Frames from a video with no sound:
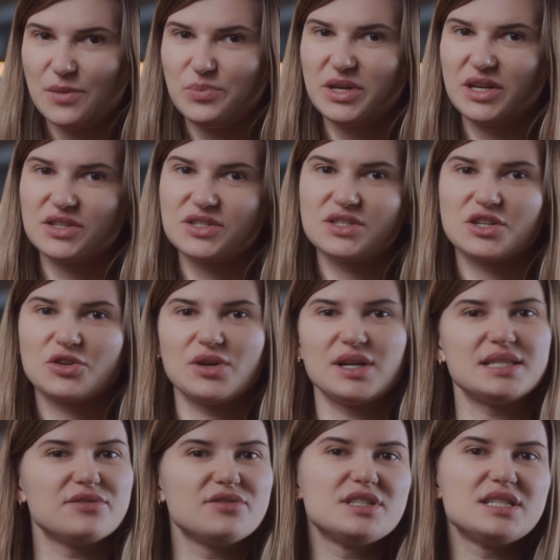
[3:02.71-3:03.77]
Because
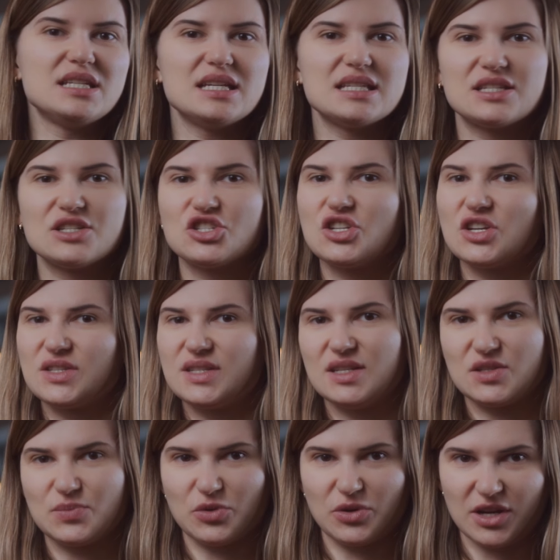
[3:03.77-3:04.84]
creativity isn't just
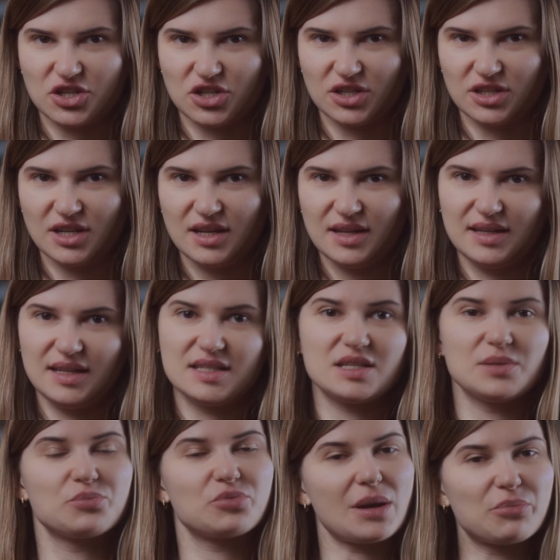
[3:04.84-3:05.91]
inspiration. It's
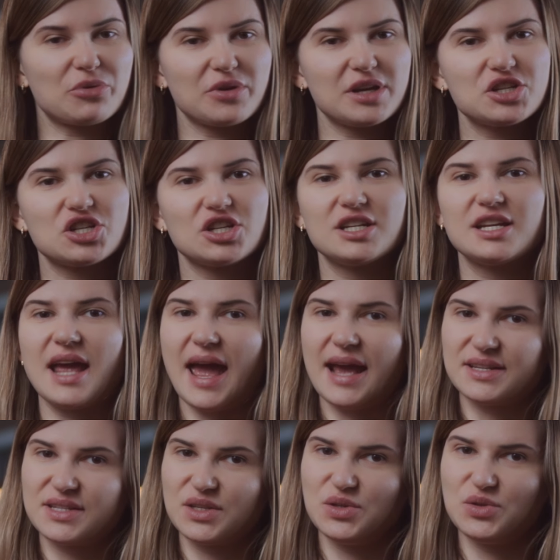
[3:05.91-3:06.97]
preparation,
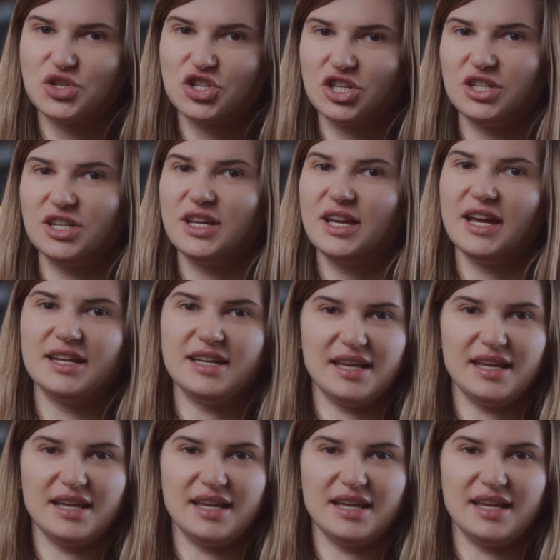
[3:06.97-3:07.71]
execution, and